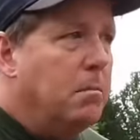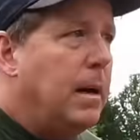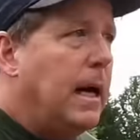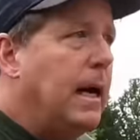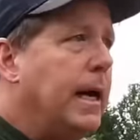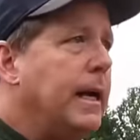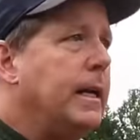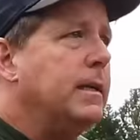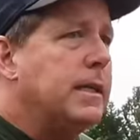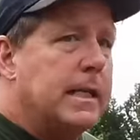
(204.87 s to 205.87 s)

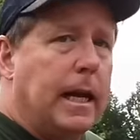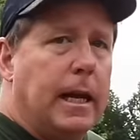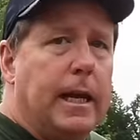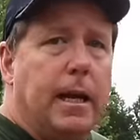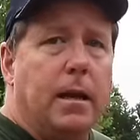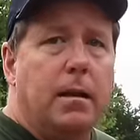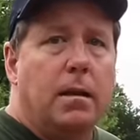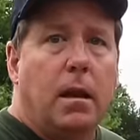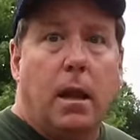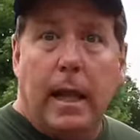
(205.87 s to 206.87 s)
by selling
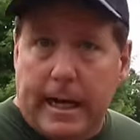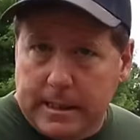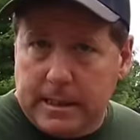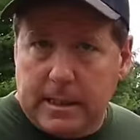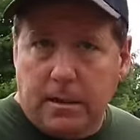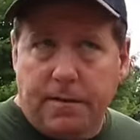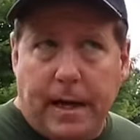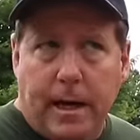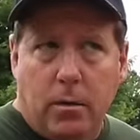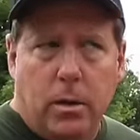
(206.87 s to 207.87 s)
less
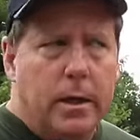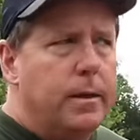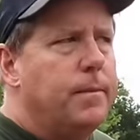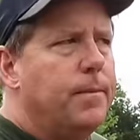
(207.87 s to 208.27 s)
firewood?